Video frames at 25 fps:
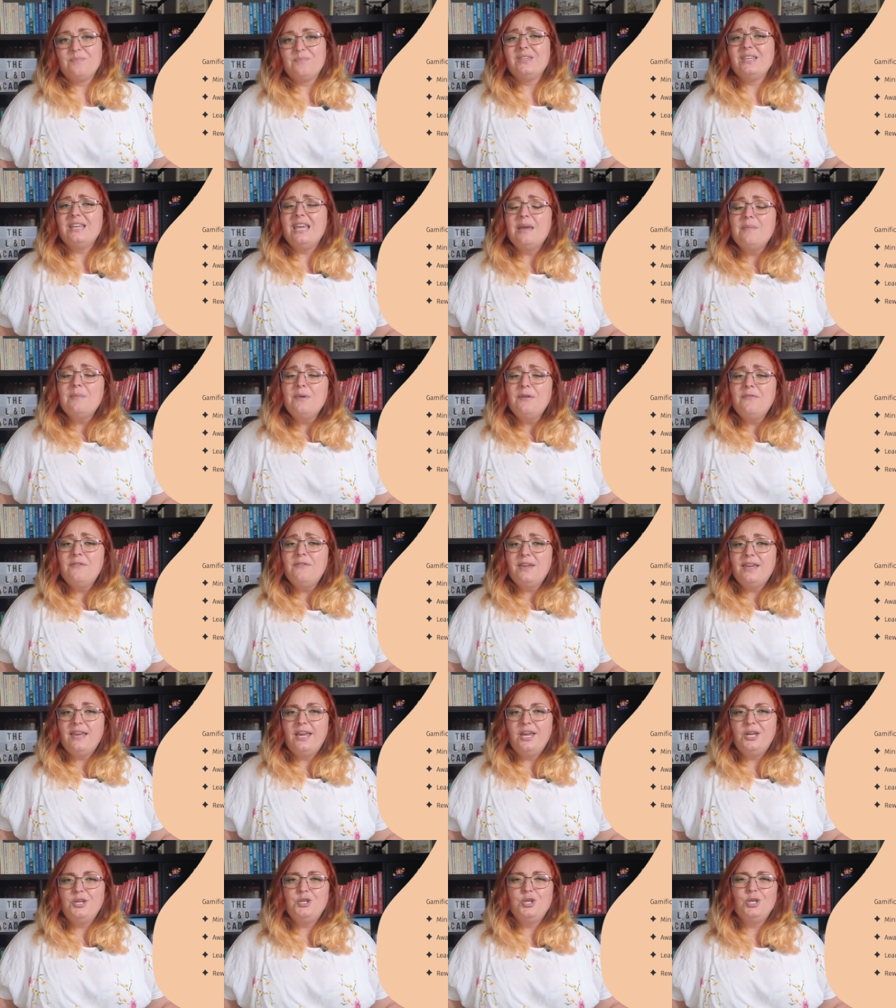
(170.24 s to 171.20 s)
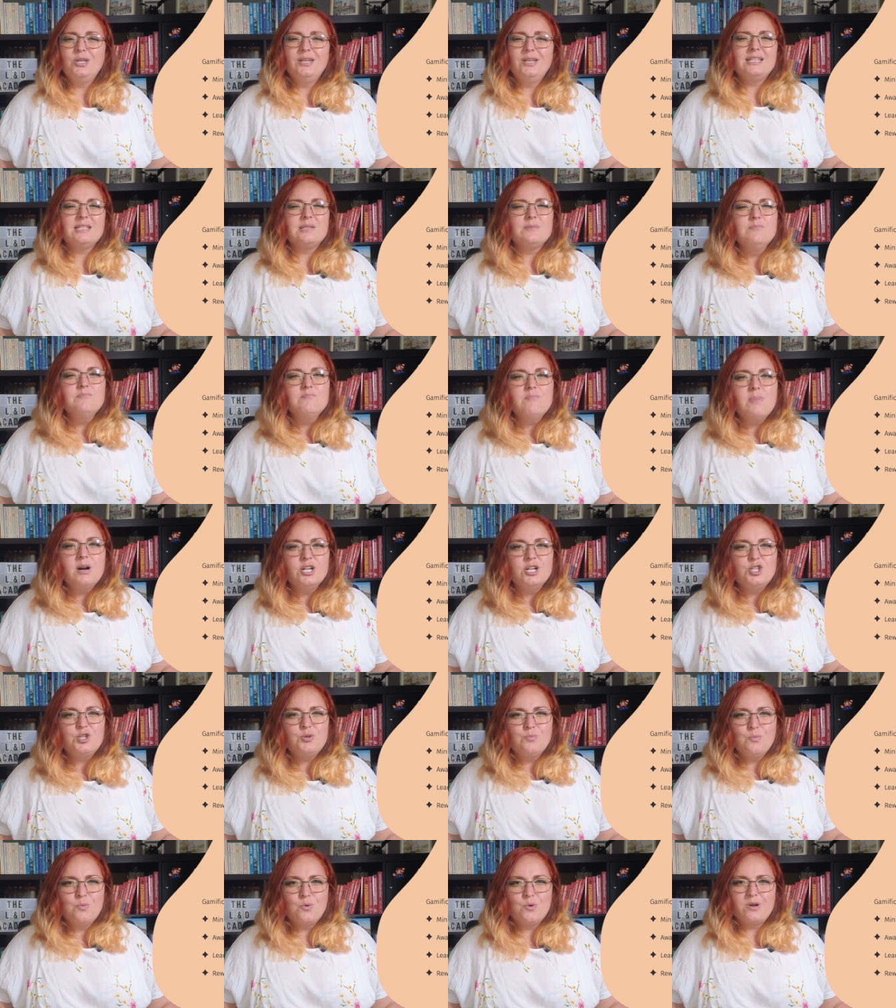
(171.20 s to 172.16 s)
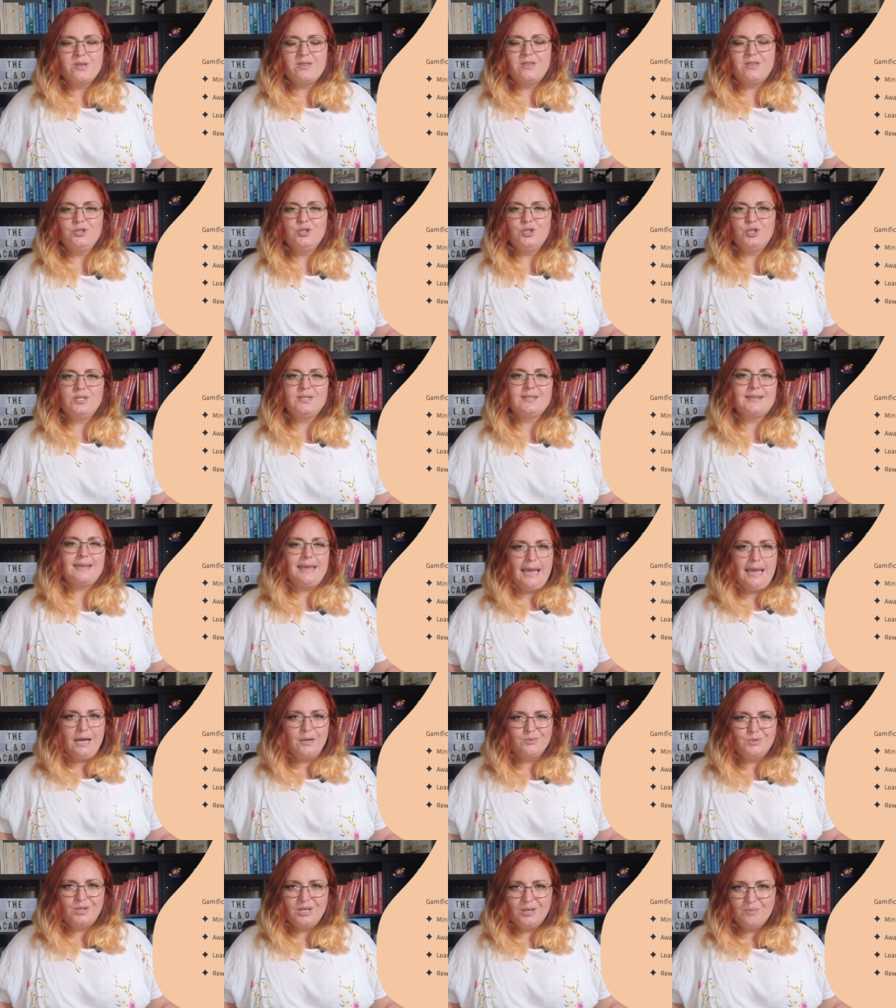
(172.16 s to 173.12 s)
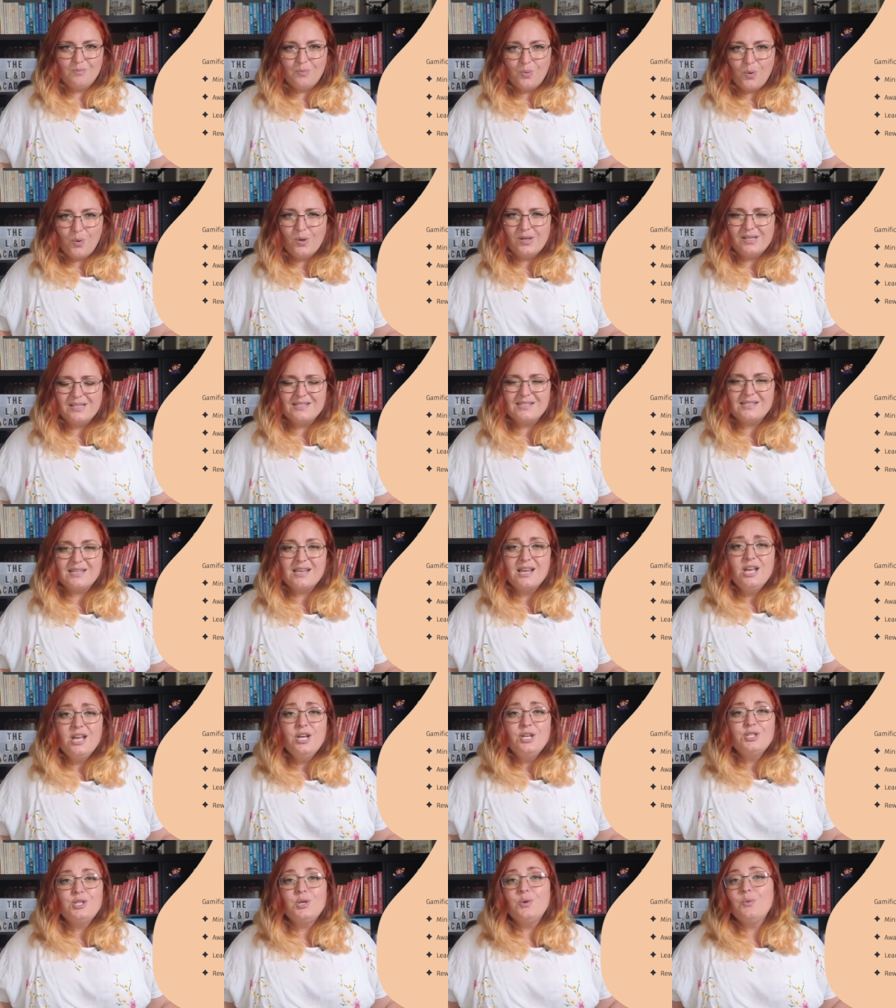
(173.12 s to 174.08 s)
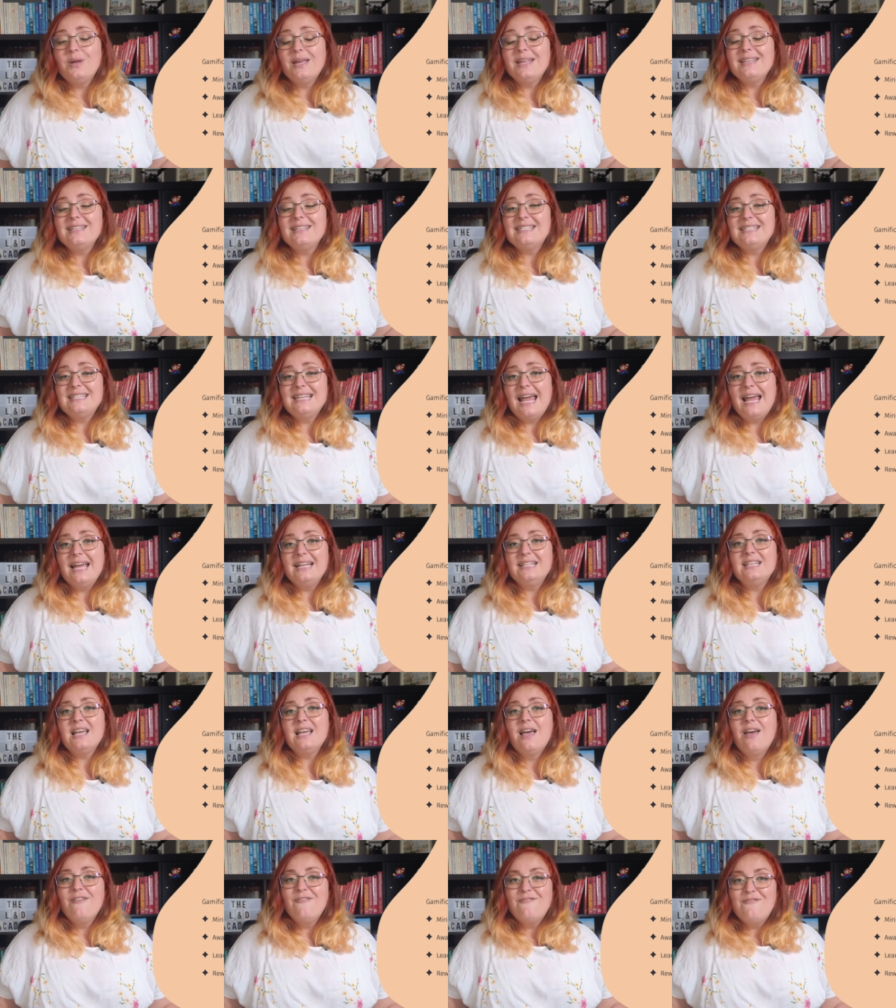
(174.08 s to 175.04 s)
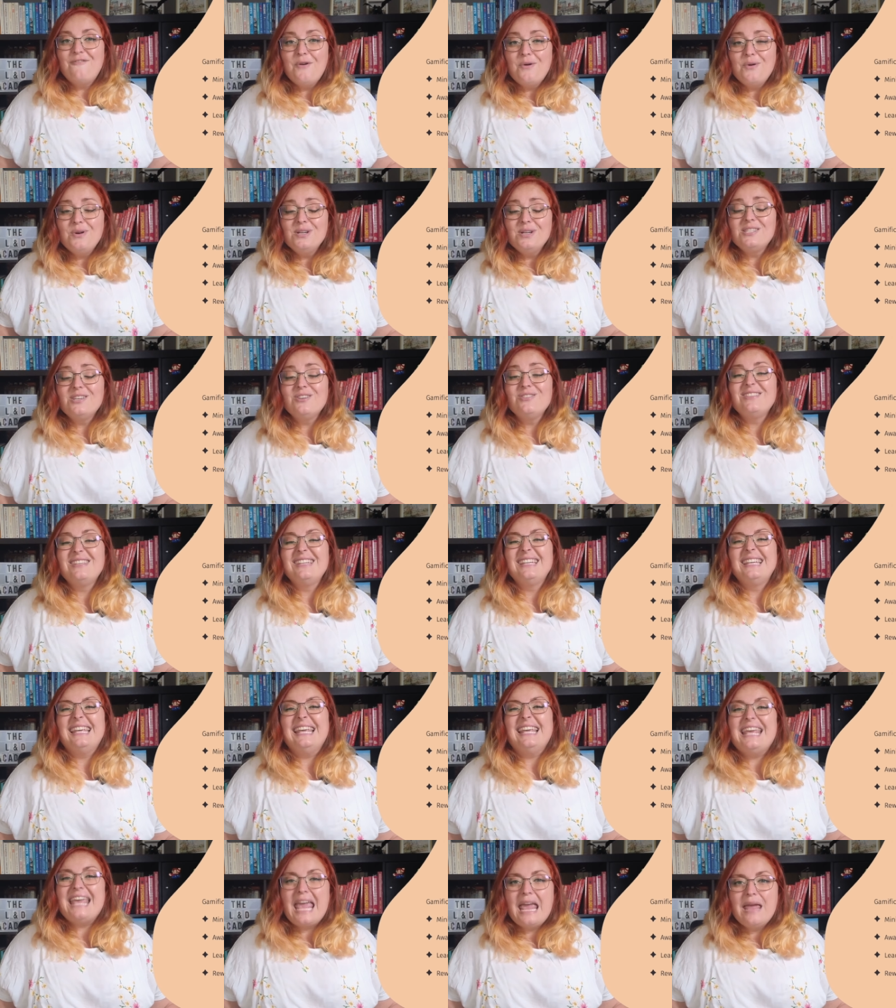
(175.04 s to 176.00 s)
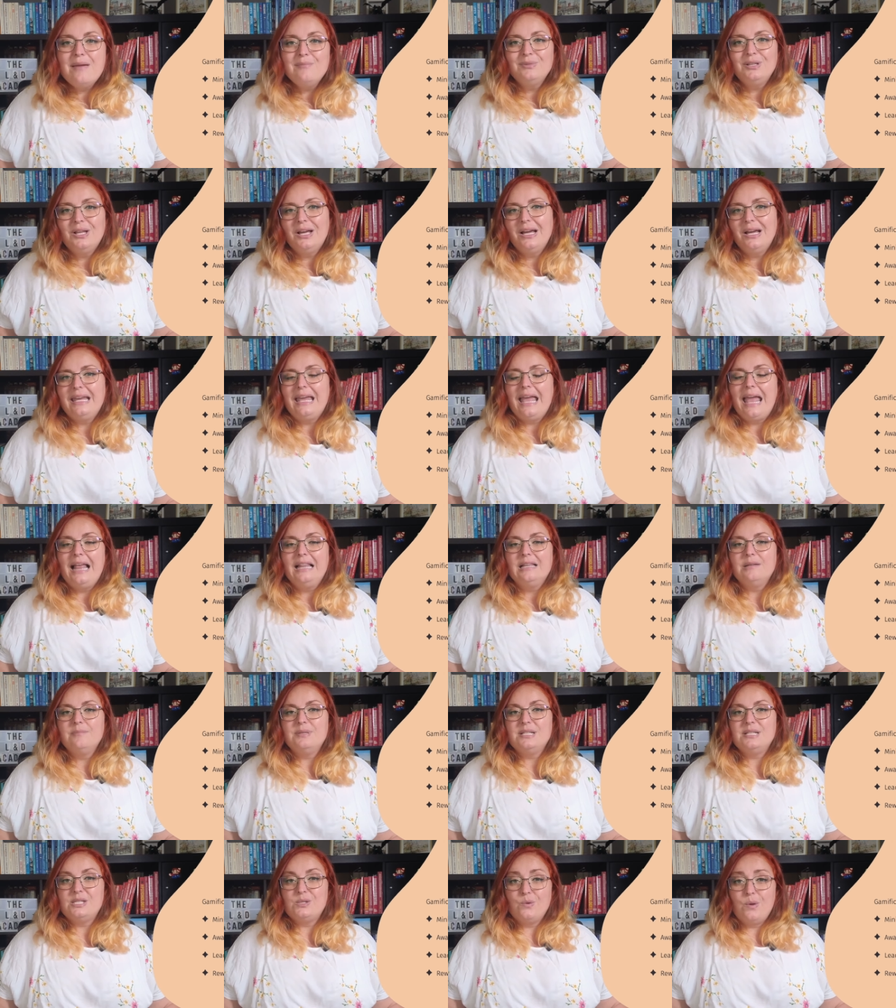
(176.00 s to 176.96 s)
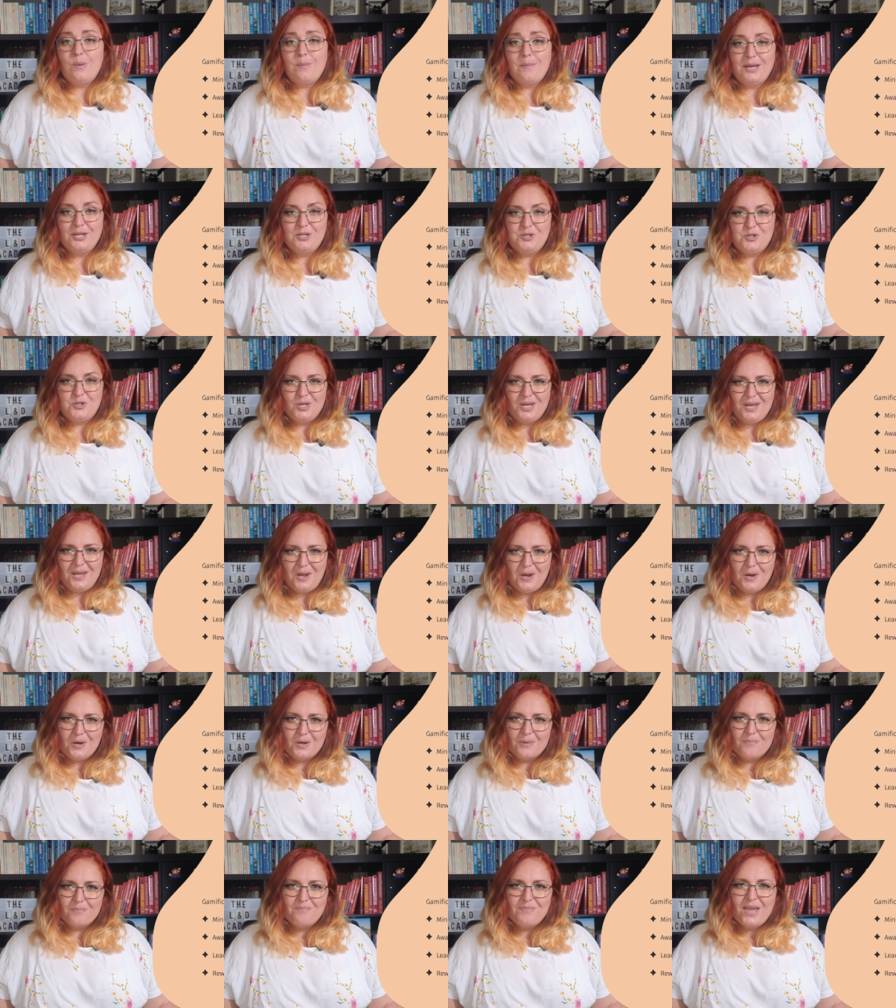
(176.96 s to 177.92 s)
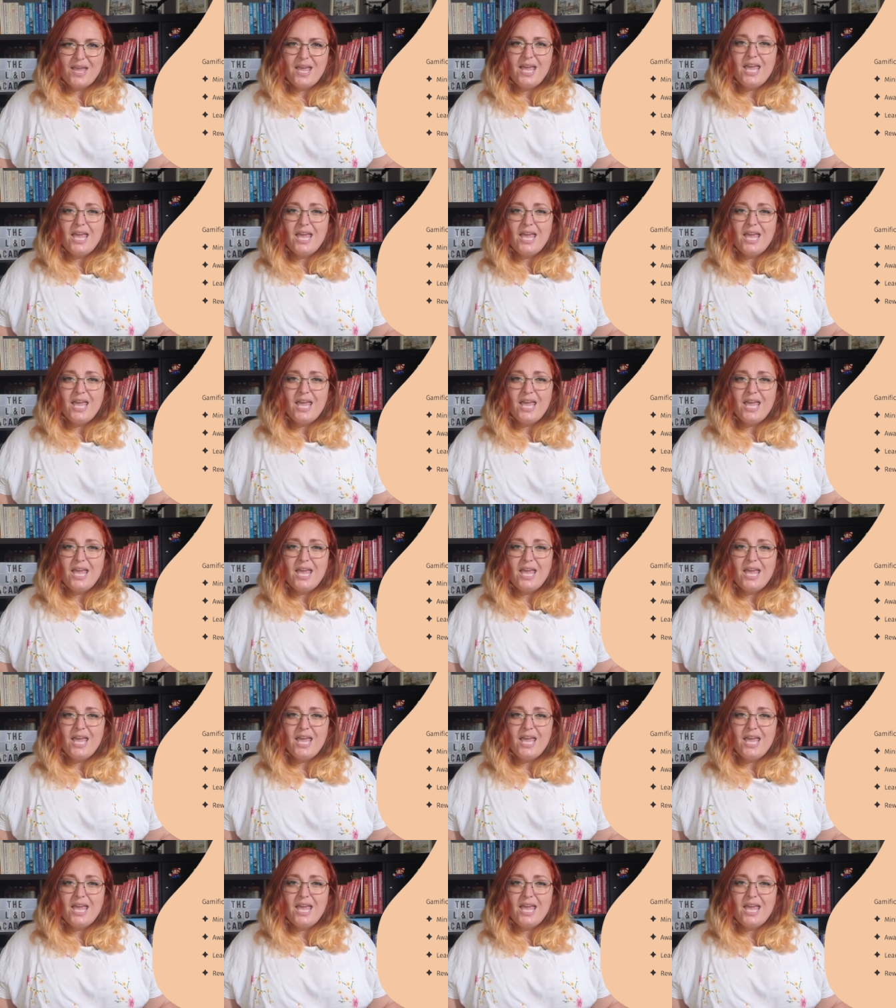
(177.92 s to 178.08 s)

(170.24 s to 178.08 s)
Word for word: gamification is much more than just counting points. So instead, focus on the game like elements we mentioned here.